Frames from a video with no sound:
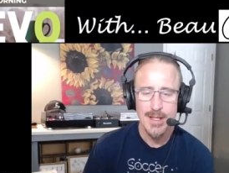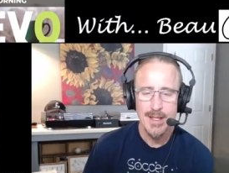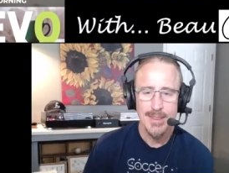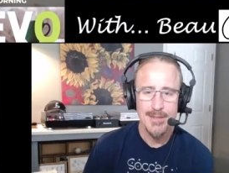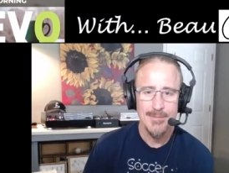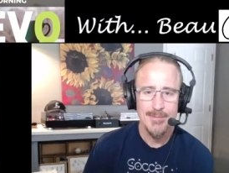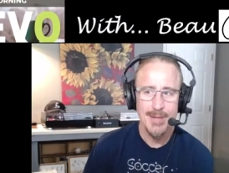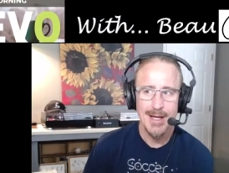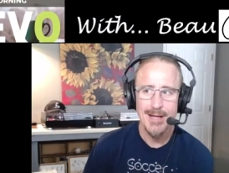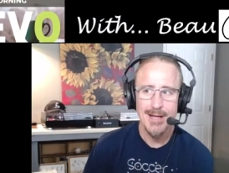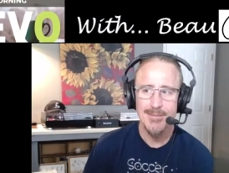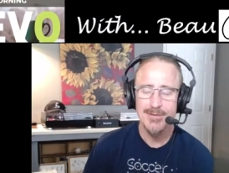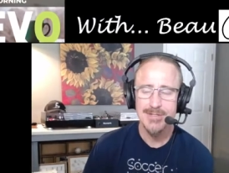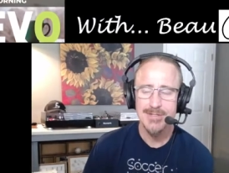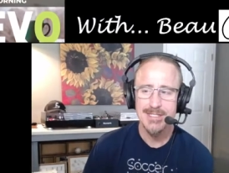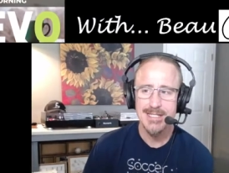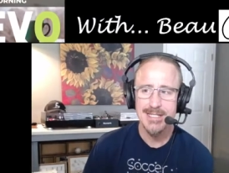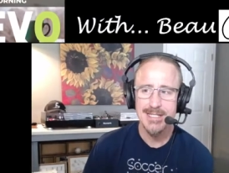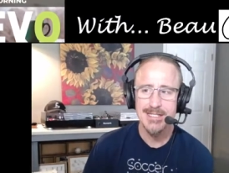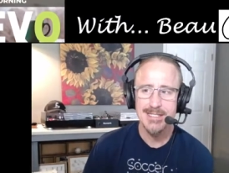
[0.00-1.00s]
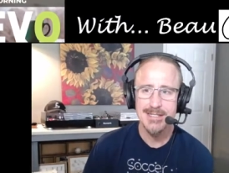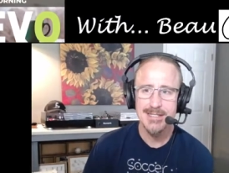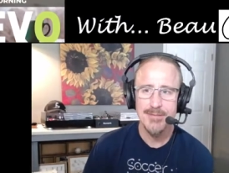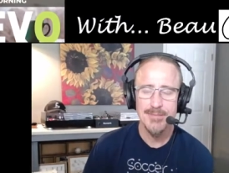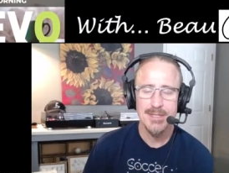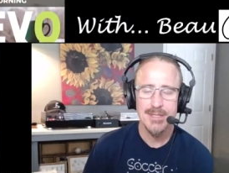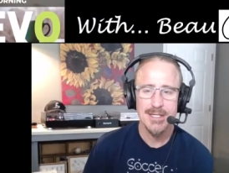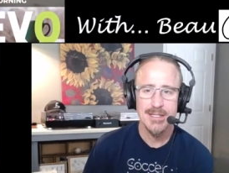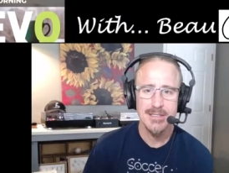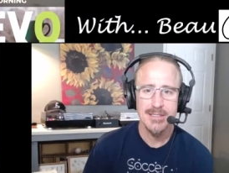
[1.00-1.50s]
The Bible says
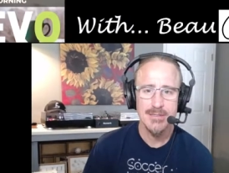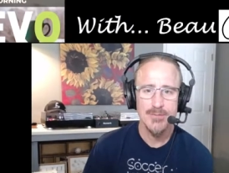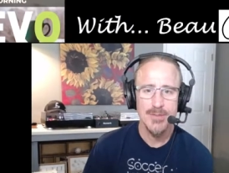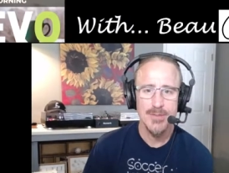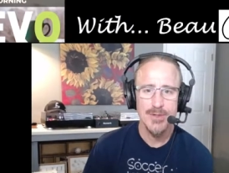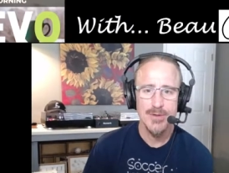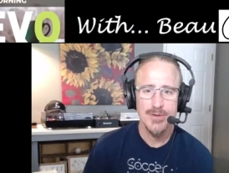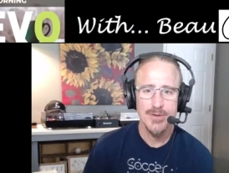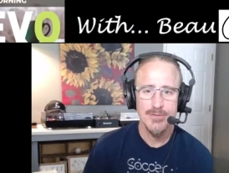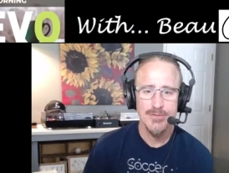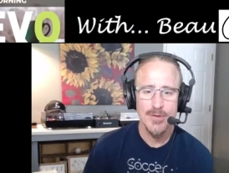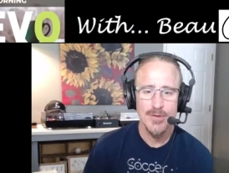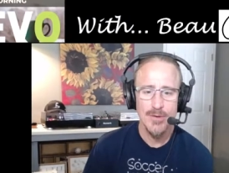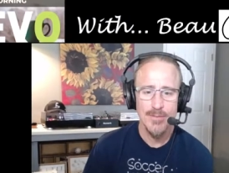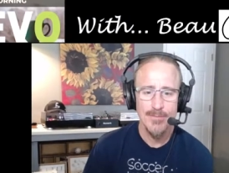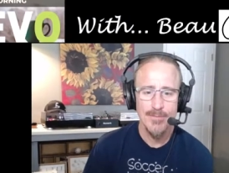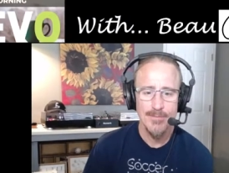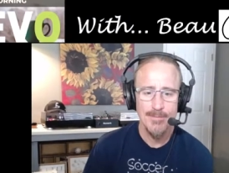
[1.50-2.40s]
something is beautiful,